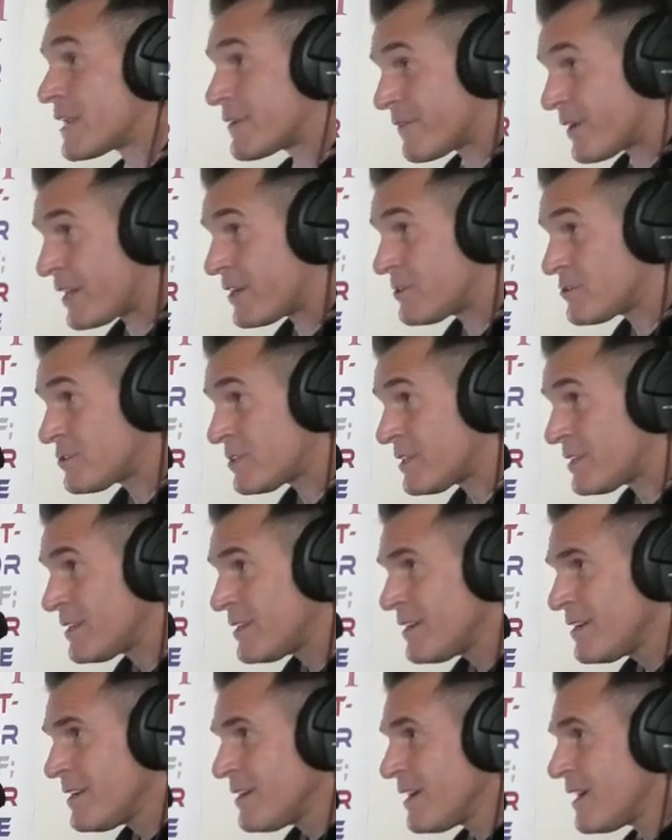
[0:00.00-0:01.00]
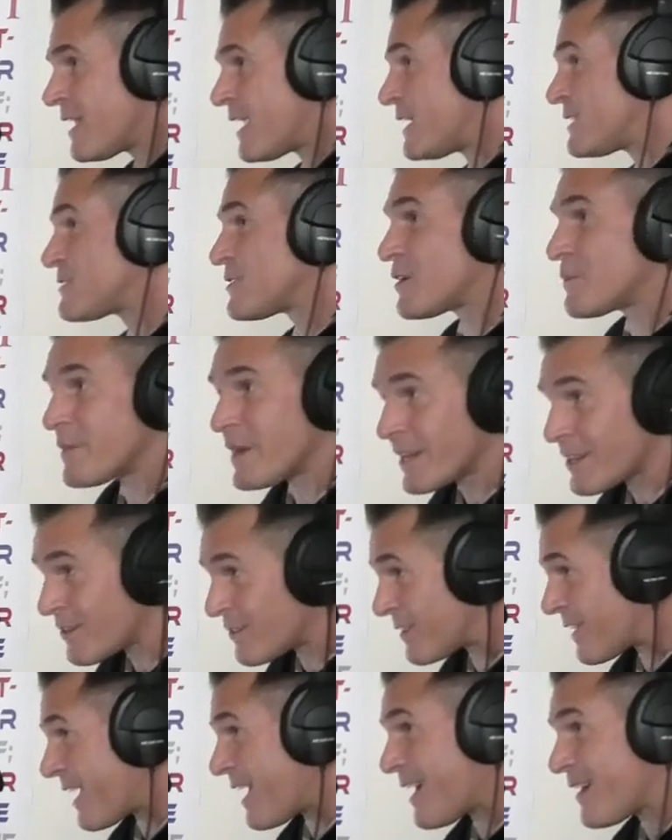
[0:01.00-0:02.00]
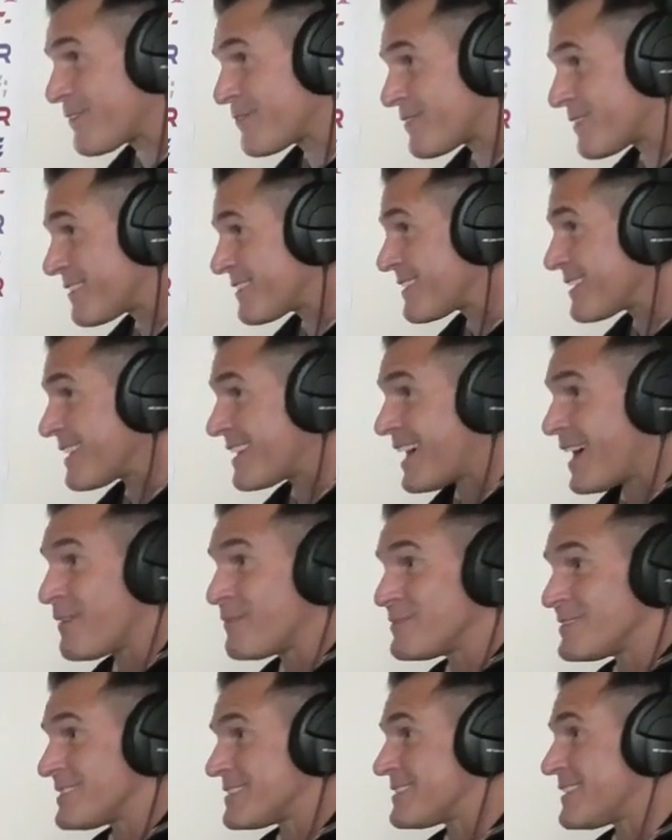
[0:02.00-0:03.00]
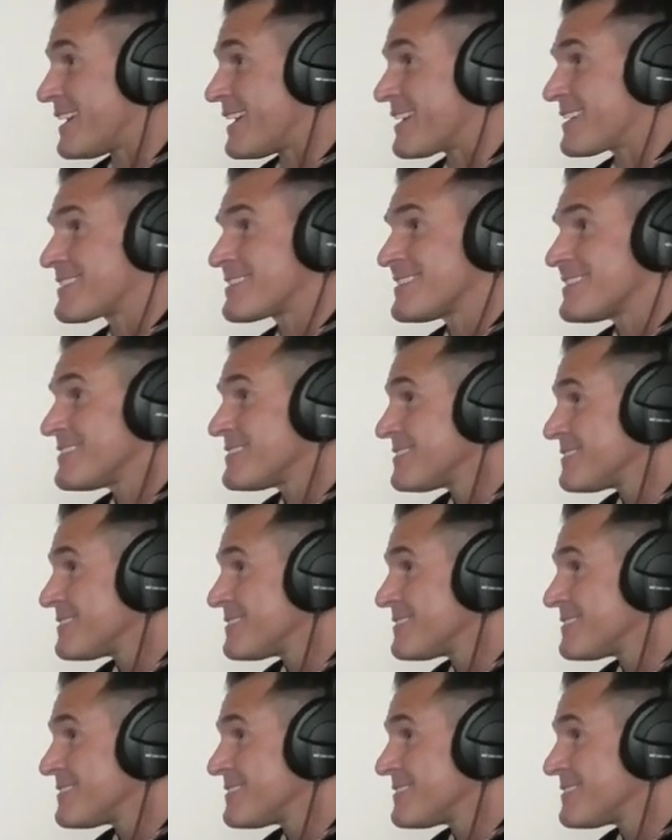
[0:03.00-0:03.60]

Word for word: lot of energy and I started making her laugh and I'm just like,